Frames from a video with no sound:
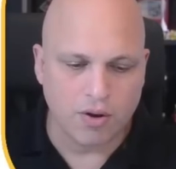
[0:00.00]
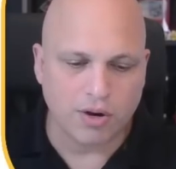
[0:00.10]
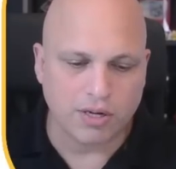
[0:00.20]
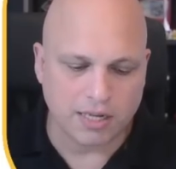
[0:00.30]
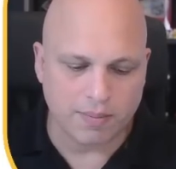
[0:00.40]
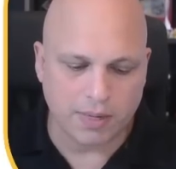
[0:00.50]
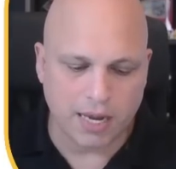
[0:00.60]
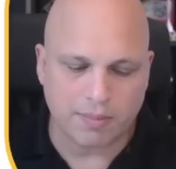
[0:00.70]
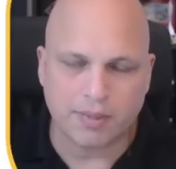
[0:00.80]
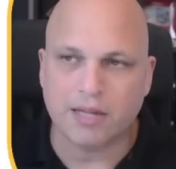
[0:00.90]
or some
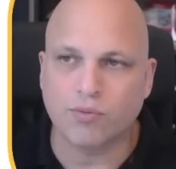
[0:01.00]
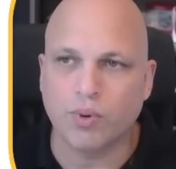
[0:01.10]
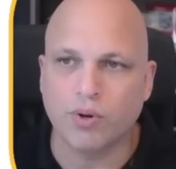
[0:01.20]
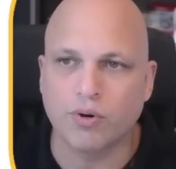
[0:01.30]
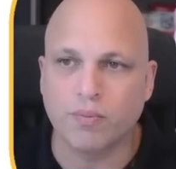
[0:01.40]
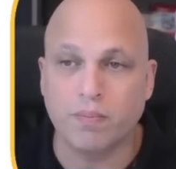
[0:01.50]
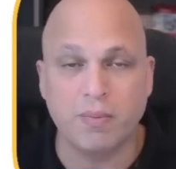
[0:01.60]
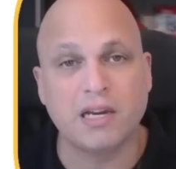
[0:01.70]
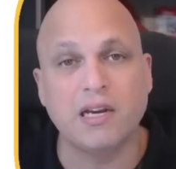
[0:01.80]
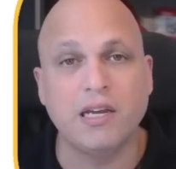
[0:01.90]
name that will
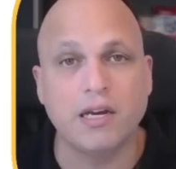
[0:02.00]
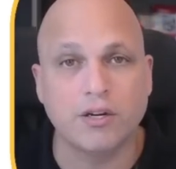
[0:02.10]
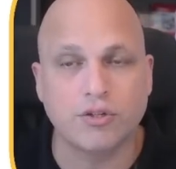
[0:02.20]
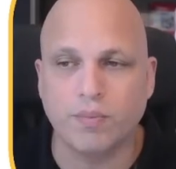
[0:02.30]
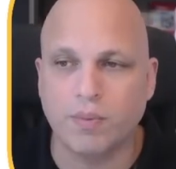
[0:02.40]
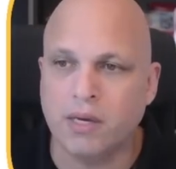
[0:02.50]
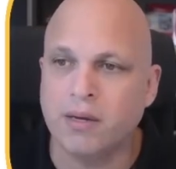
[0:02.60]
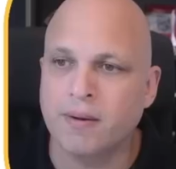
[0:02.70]
be clear to me.